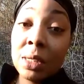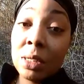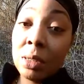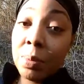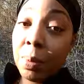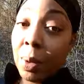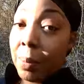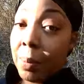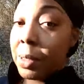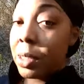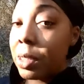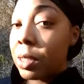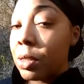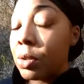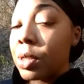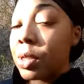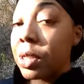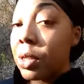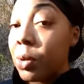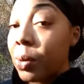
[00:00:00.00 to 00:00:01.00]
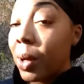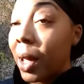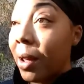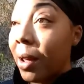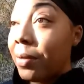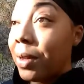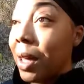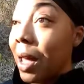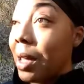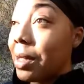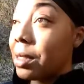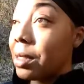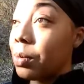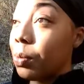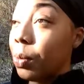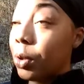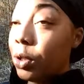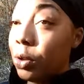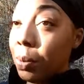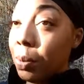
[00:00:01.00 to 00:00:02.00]
You probably still have that
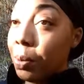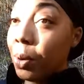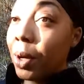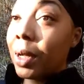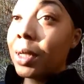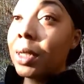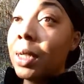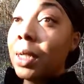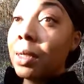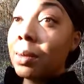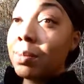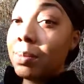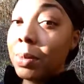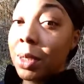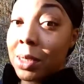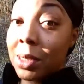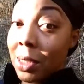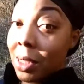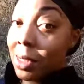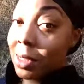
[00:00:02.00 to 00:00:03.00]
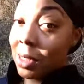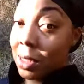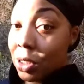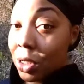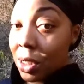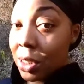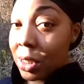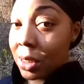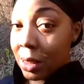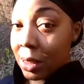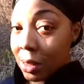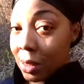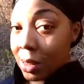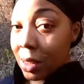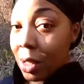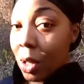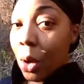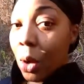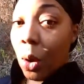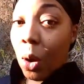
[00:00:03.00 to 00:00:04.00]
when you were pregnant, because I suggest the
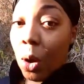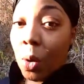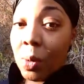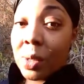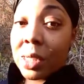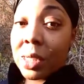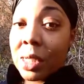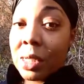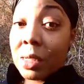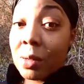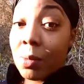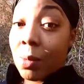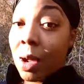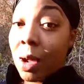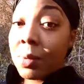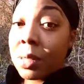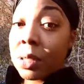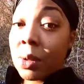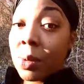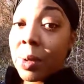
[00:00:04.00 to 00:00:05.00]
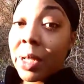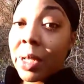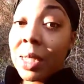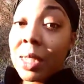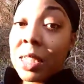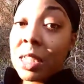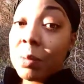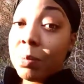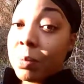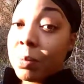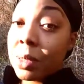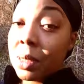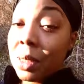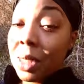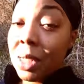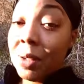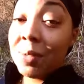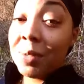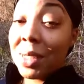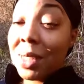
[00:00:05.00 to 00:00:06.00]
always keep raspberry
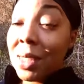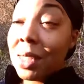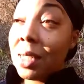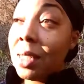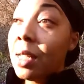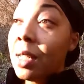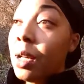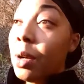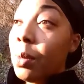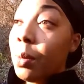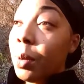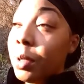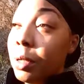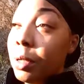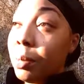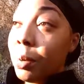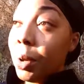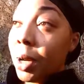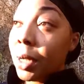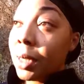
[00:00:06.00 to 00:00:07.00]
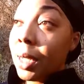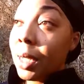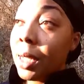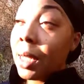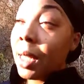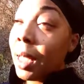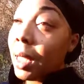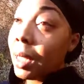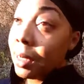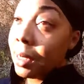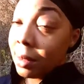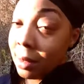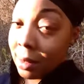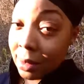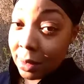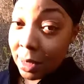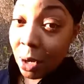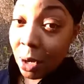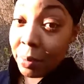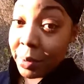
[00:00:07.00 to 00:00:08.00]
leaf tea when you're pregnant, and
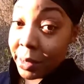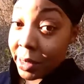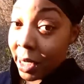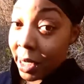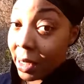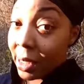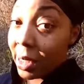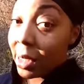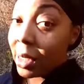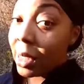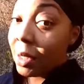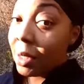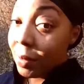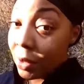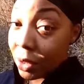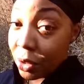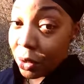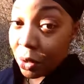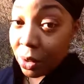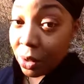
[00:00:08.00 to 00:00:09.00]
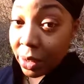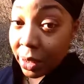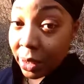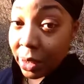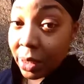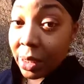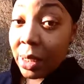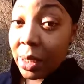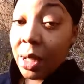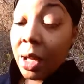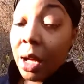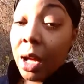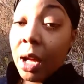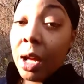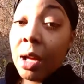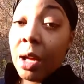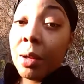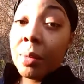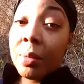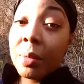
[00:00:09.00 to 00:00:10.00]
now I'm saying it even during
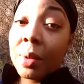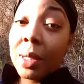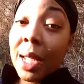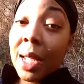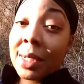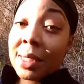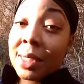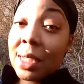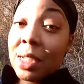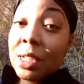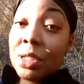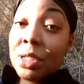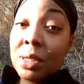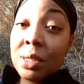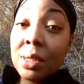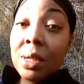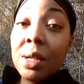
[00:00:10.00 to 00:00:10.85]
lactation.